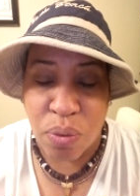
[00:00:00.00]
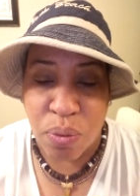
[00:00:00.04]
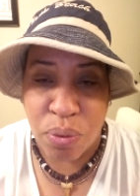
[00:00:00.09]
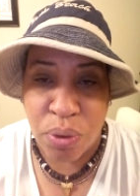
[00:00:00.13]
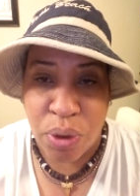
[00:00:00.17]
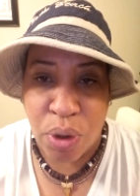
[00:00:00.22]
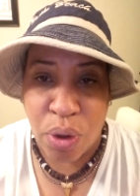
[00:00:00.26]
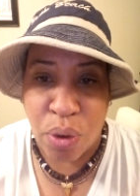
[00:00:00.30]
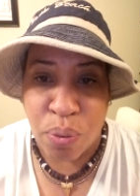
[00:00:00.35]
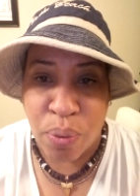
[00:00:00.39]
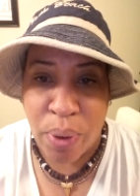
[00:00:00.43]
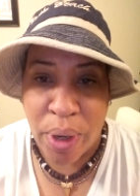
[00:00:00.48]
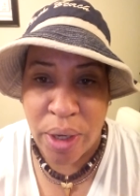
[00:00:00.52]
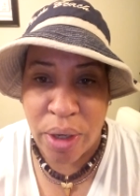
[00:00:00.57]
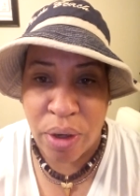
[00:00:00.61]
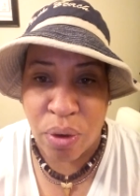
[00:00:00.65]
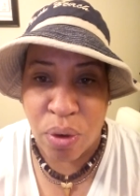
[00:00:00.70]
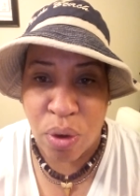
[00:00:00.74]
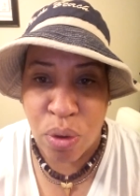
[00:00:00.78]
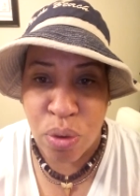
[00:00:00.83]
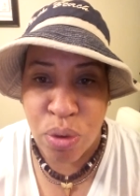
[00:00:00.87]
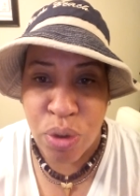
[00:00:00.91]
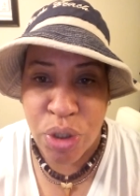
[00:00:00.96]
you know, right
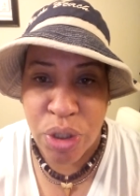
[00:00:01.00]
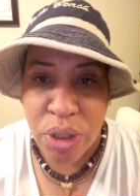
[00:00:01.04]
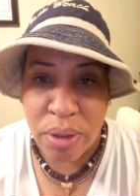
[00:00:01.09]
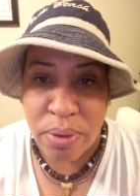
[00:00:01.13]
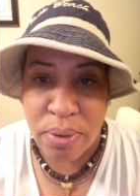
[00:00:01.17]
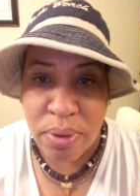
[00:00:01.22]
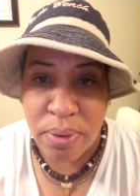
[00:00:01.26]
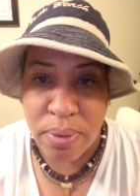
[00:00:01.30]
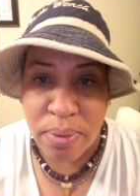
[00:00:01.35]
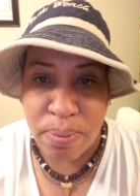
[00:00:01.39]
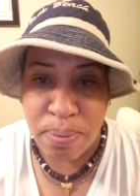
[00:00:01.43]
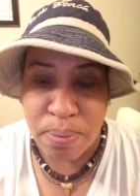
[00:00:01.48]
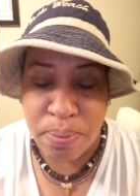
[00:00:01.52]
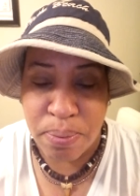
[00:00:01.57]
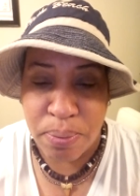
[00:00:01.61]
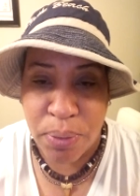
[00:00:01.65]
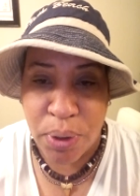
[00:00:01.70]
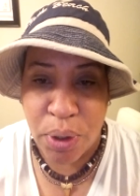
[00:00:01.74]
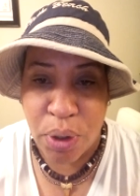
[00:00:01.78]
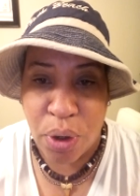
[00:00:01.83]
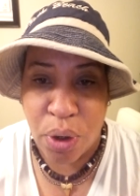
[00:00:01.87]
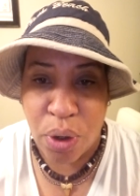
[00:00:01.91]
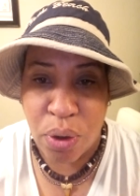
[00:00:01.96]
near Ocean,
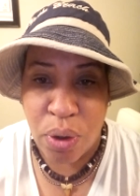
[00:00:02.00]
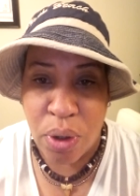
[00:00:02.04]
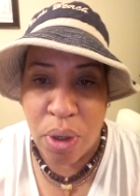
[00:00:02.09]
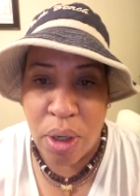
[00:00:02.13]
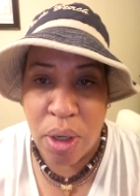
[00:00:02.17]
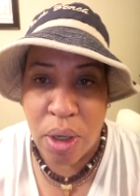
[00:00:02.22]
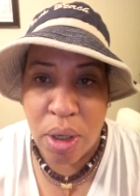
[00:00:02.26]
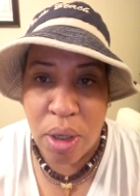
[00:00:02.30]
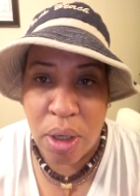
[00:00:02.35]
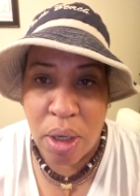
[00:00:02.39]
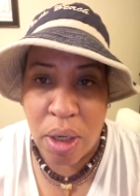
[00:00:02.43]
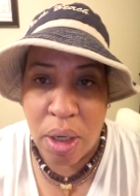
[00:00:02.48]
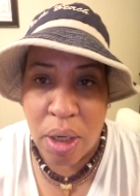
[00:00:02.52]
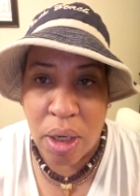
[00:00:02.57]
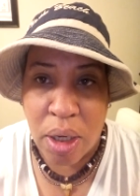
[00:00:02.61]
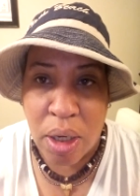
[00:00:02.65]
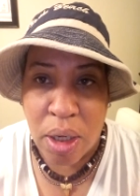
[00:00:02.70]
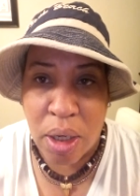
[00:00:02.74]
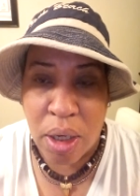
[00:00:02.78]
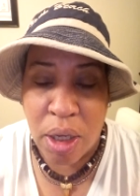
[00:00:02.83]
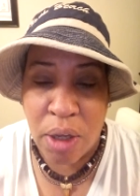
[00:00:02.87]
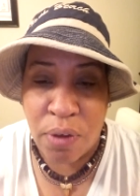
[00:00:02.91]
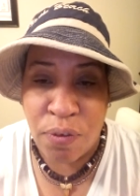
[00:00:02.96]
you know.
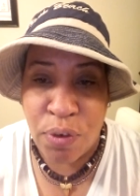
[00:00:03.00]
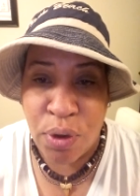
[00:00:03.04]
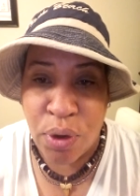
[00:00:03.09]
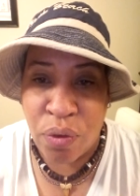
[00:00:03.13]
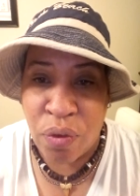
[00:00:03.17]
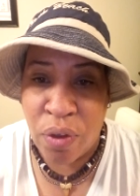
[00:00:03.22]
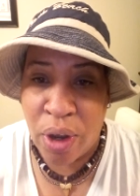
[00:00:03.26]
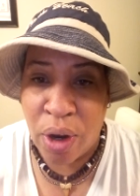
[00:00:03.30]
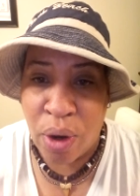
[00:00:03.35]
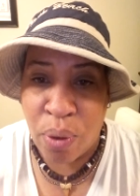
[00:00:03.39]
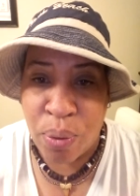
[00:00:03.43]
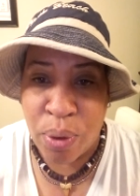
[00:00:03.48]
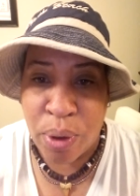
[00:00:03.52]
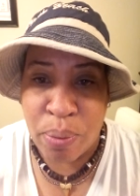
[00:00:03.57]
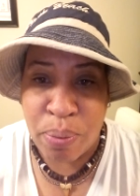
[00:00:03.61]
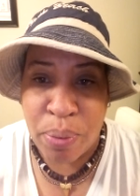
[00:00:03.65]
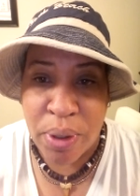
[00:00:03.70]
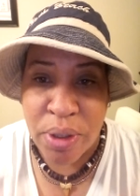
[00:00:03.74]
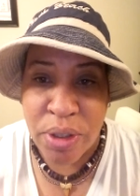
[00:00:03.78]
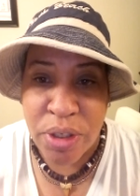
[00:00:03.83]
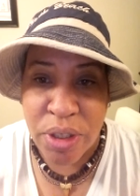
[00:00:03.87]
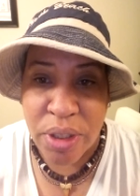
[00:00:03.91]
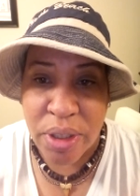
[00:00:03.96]
Uh, if you're there with a
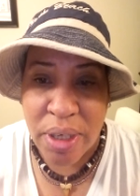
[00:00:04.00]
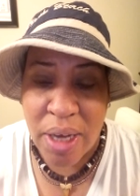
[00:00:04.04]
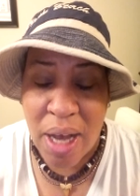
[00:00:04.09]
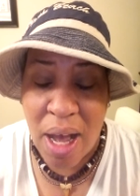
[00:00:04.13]
bunch of